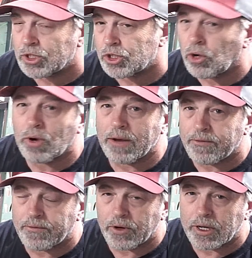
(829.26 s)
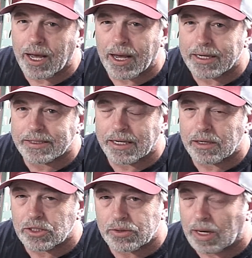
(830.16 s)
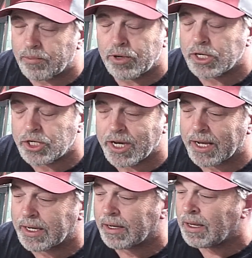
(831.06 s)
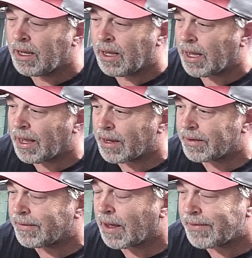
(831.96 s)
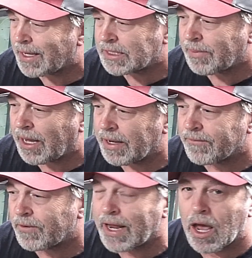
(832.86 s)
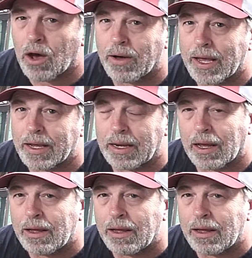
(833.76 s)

just so grateful for you guys, and I appreciate it. And that's about it for now, and